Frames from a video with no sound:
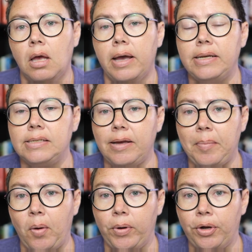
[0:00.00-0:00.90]
need to have
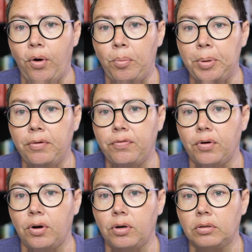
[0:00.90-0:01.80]
my window open
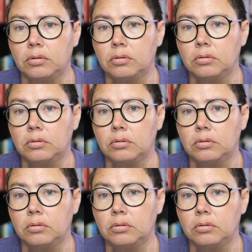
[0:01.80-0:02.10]
for